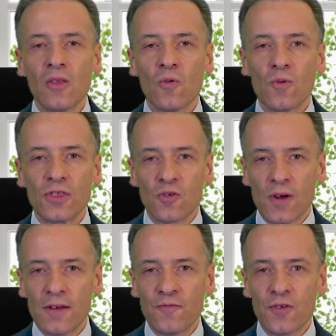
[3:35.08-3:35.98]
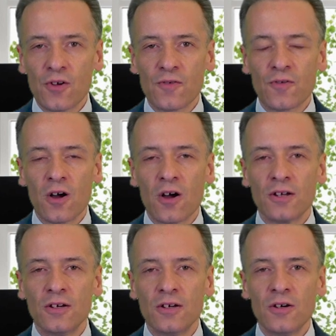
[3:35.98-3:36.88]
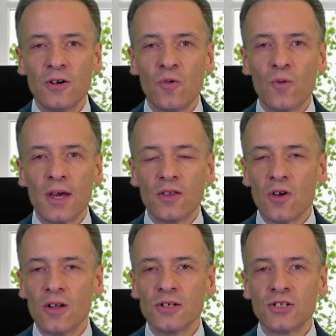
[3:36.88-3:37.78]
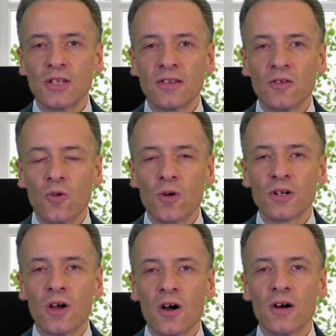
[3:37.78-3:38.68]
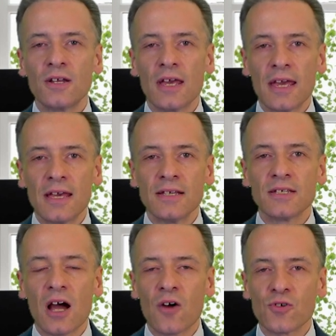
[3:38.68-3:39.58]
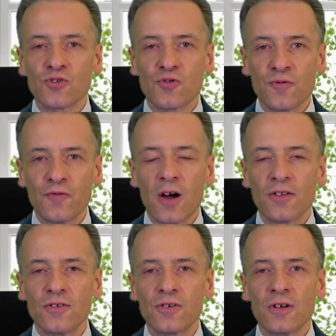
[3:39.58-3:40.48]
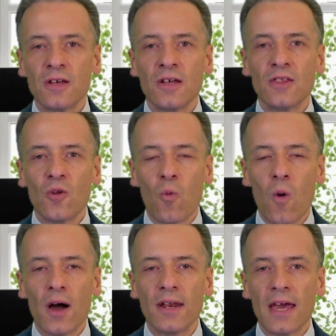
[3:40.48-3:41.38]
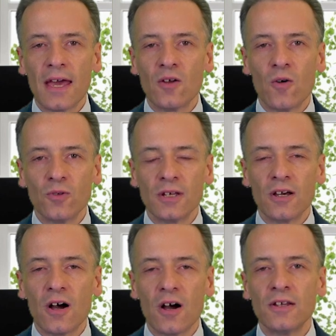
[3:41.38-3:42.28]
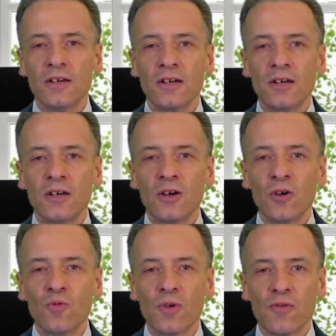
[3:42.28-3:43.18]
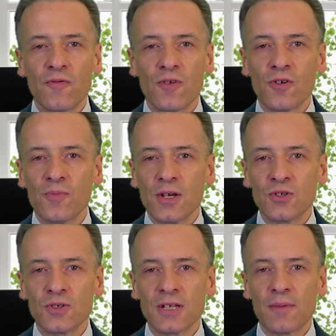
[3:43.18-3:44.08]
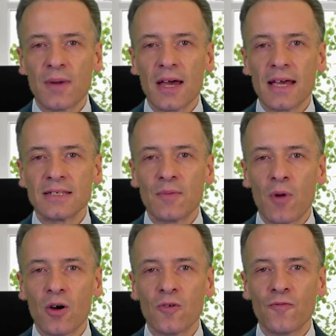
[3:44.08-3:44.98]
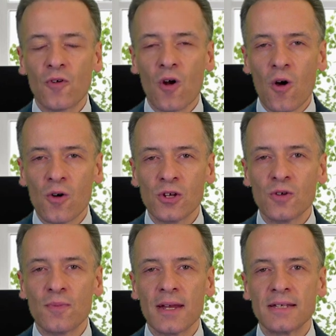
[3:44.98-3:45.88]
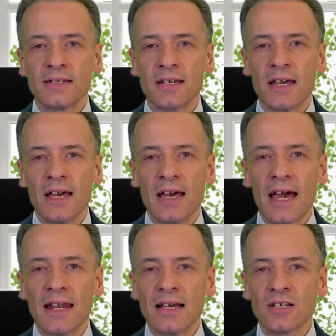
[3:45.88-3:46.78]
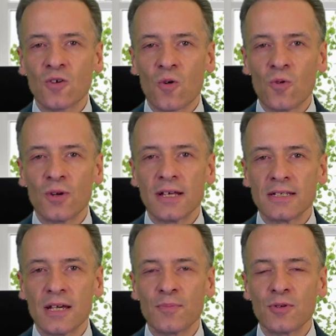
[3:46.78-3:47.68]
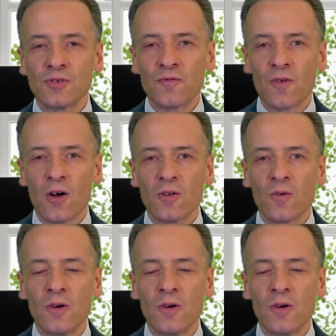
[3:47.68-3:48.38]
With great fear of God, we acknowledge that the Lord God is our true Father, the one and only God. We revere Meishu-sama as the model for all humanity and as our own example to follow.